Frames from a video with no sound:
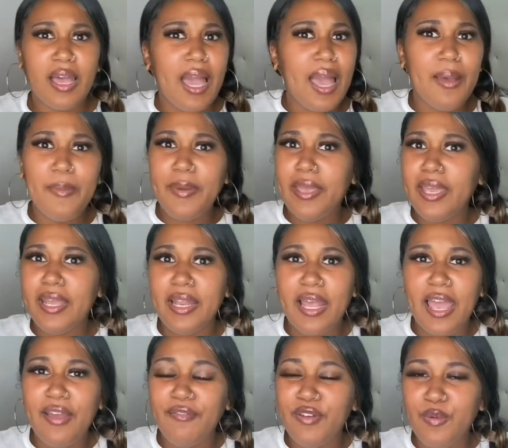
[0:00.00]
I mean,
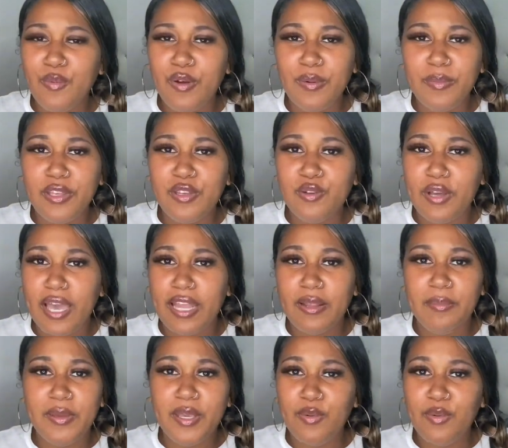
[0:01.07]
every woman you gotta be